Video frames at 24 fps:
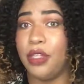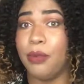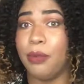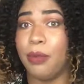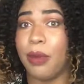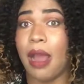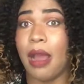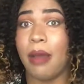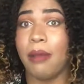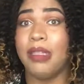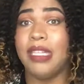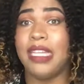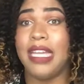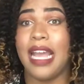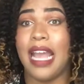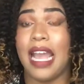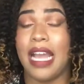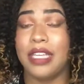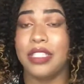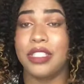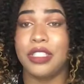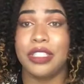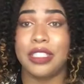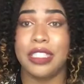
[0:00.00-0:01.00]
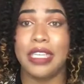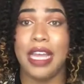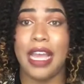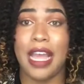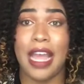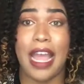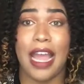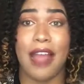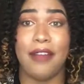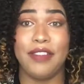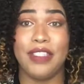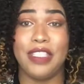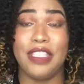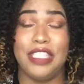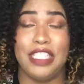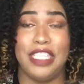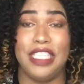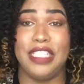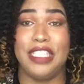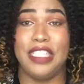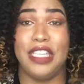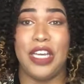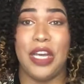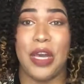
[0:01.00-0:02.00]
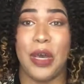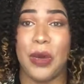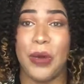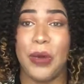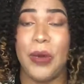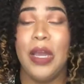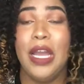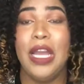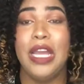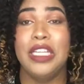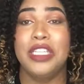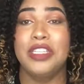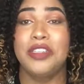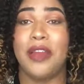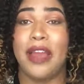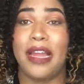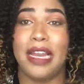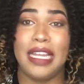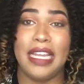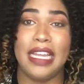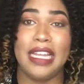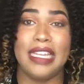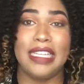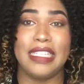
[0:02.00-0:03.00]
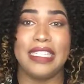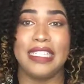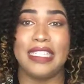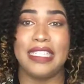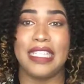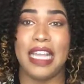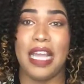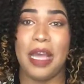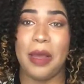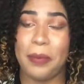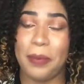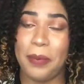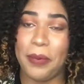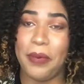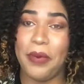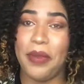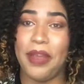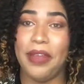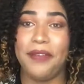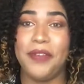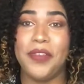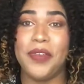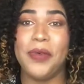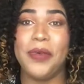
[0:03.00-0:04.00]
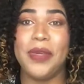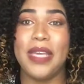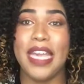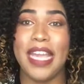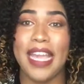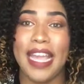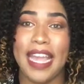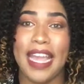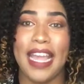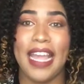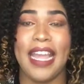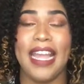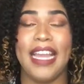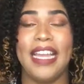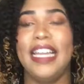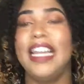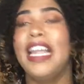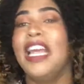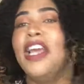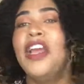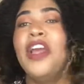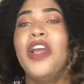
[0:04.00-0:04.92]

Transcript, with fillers: You probably actually have to just go try to get a sample if you can